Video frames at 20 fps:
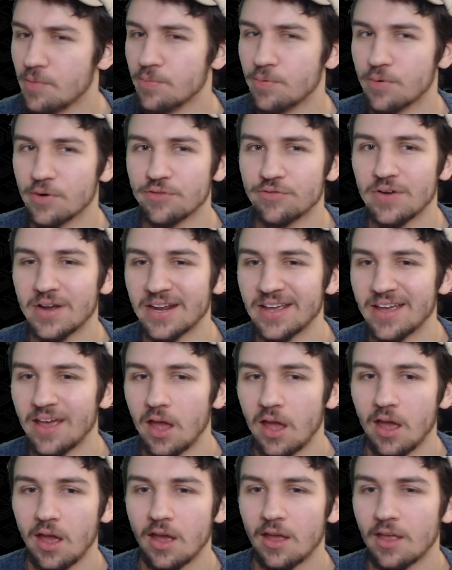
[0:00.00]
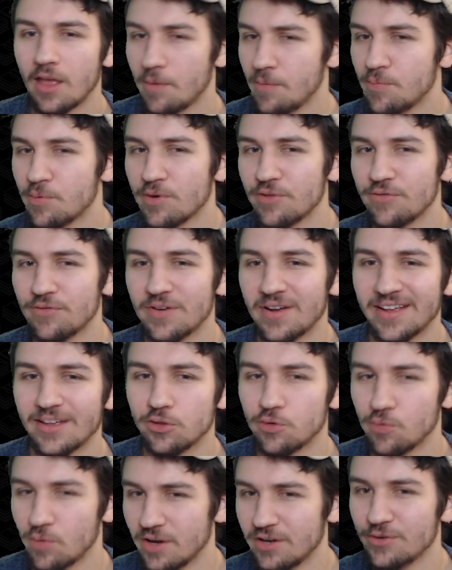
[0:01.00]
be pretty funny.
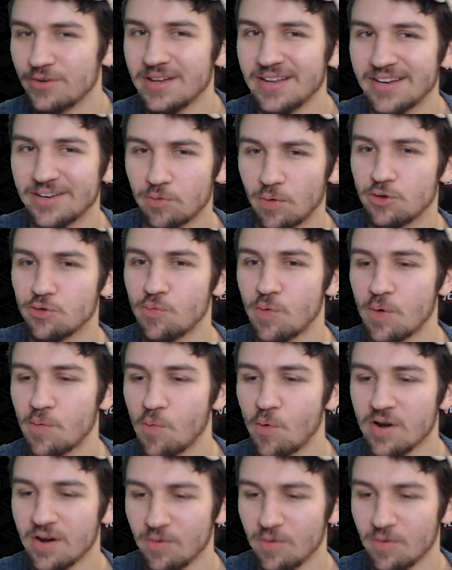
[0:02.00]
Do I do one more?